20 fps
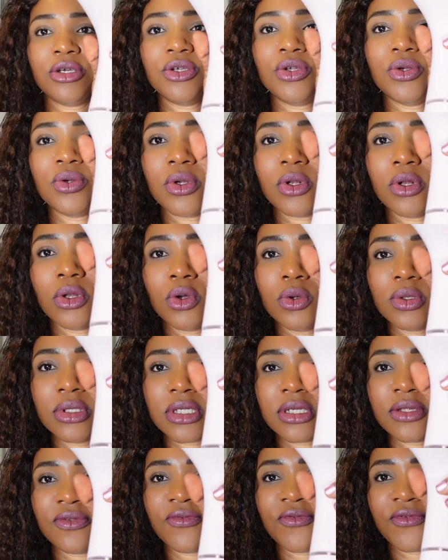you close
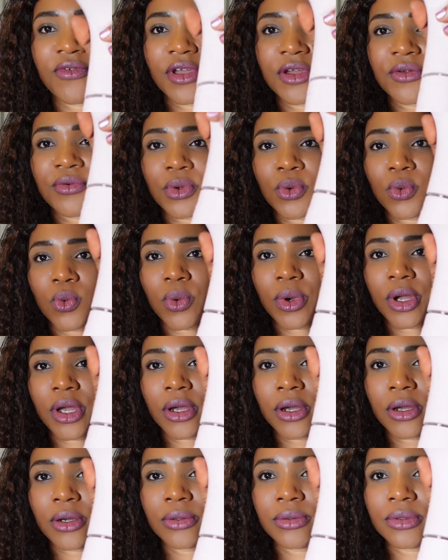it very
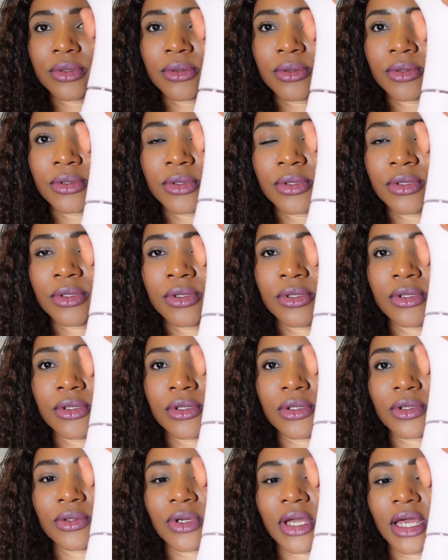well.
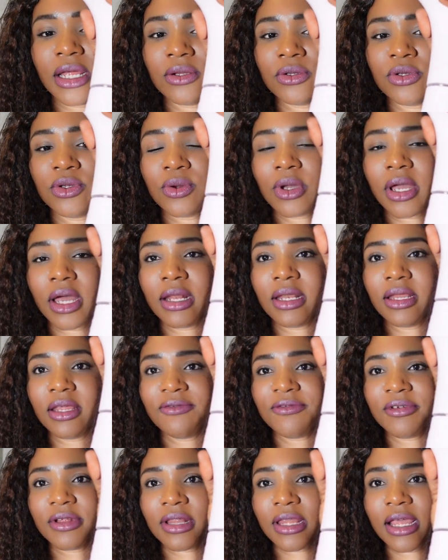You can't
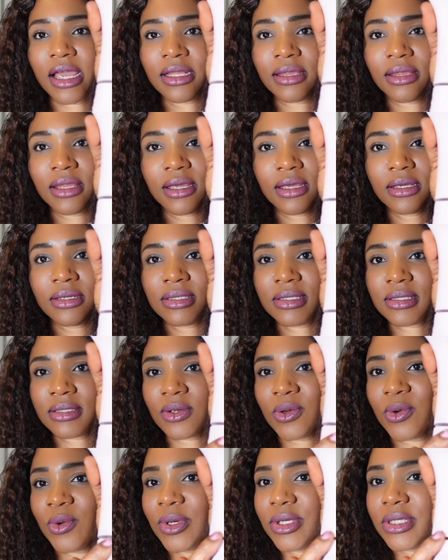leave it like this,
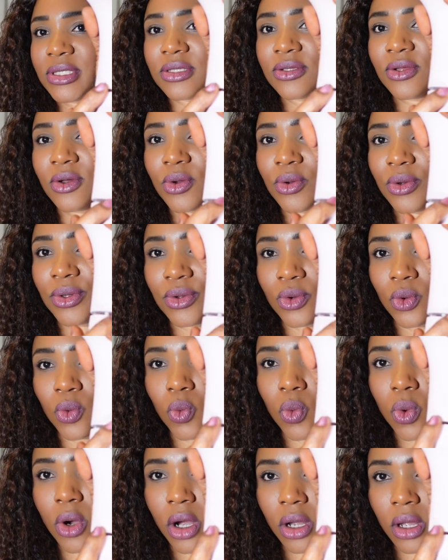so it's not going to
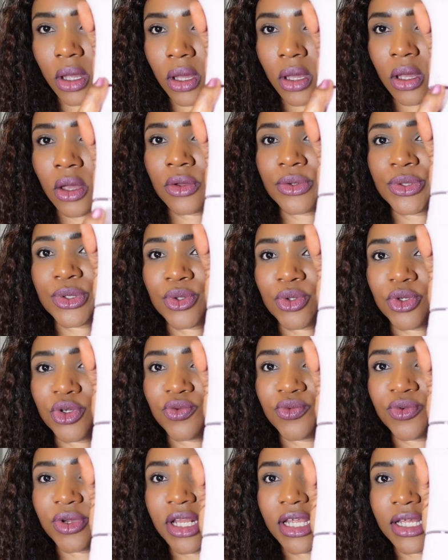work. So
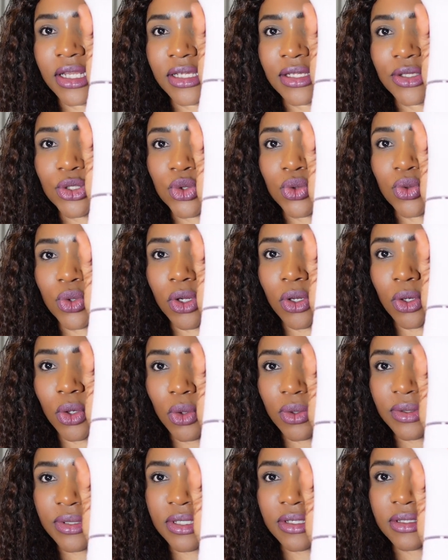you really need to
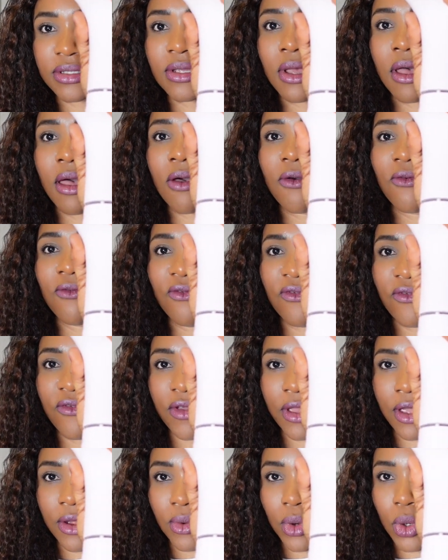close it
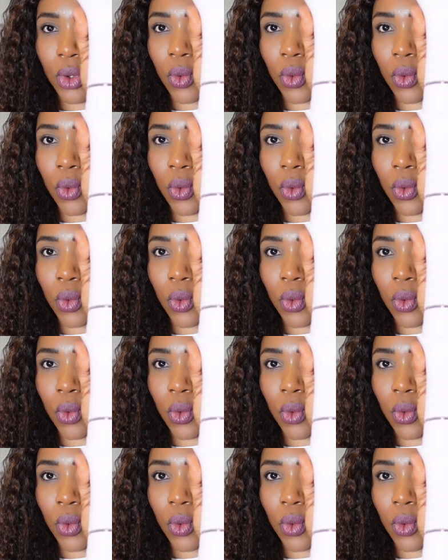very